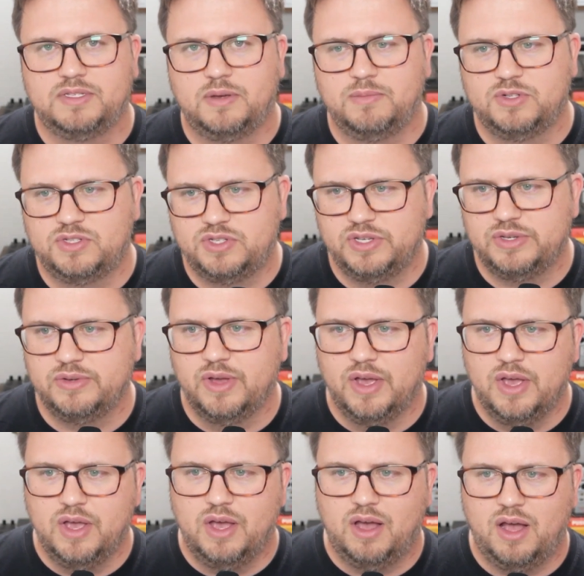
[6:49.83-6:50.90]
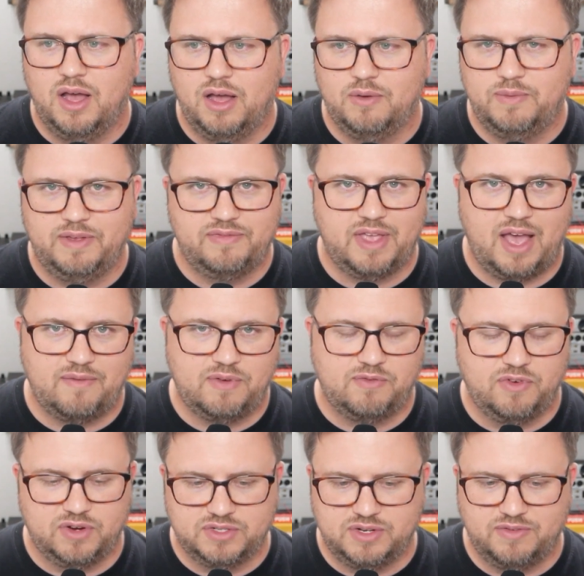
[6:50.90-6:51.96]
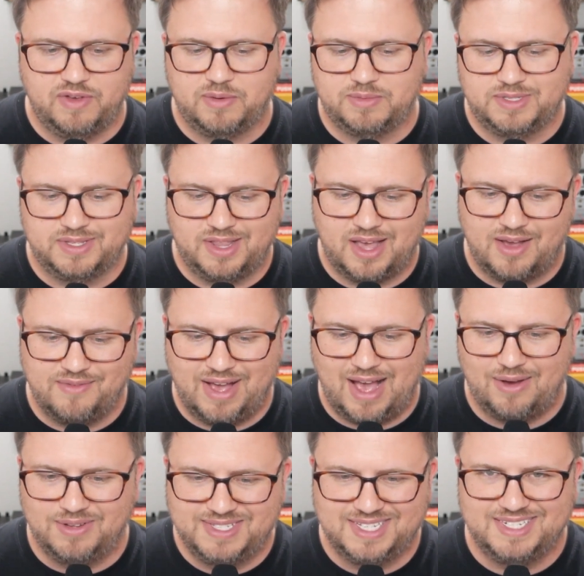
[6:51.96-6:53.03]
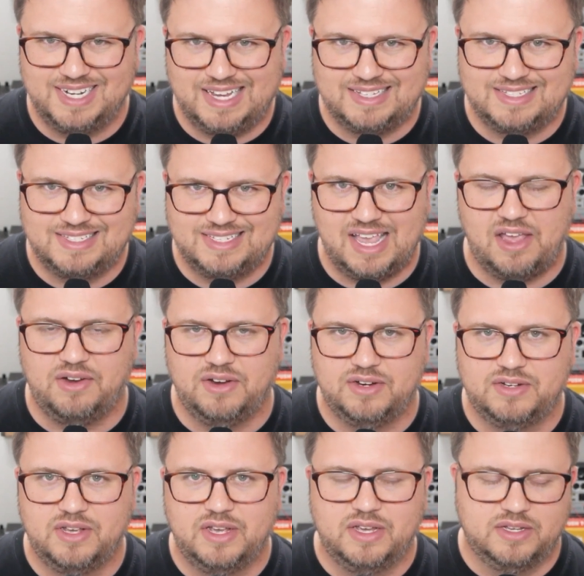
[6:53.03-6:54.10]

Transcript: Number two, uh, we have to have a version of Ableton Live. I would suggest standard.